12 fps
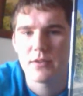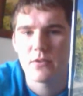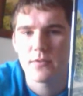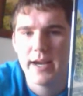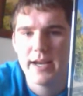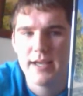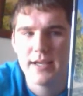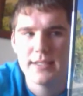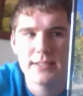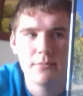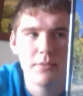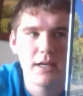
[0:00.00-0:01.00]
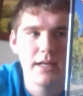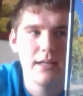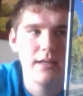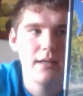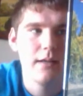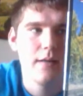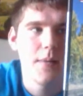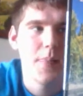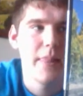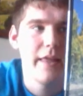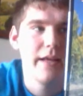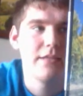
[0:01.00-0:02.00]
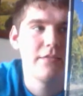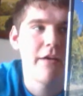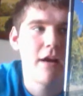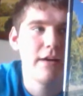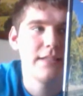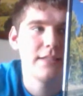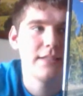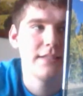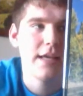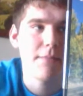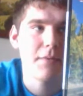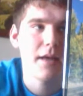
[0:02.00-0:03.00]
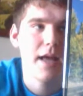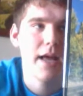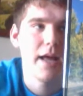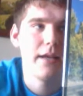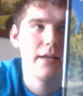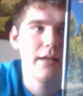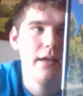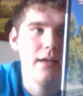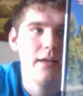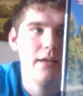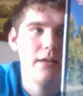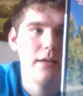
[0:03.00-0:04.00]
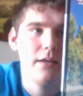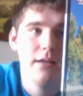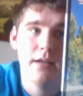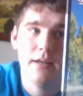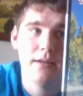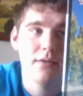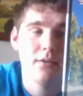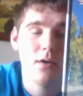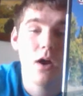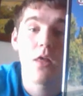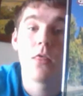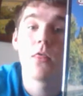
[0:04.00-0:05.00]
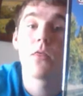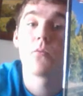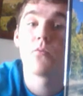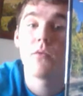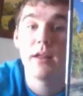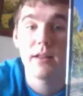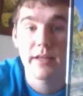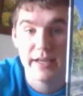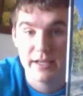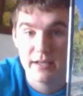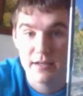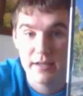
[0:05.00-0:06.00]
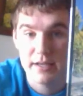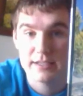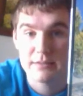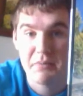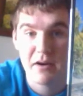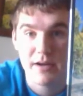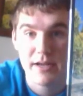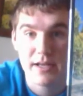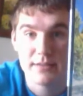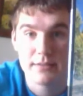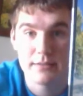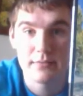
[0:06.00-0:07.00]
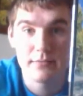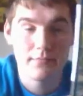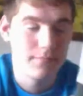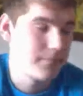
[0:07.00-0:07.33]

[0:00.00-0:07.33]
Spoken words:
the grade is, but it's very steep, and it is a thrilling experience.